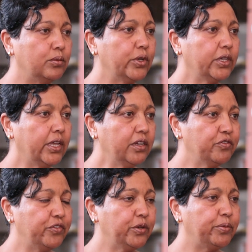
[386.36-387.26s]
We're getting
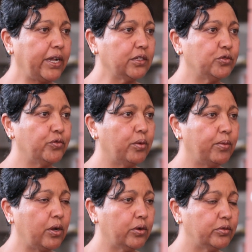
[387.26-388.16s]
feedbacks from
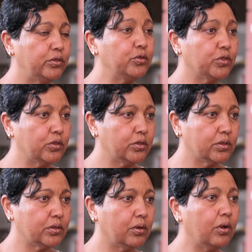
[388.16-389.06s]
our
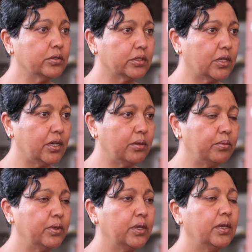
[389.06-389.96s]
users all the
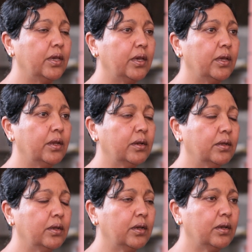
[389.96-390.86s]
time, and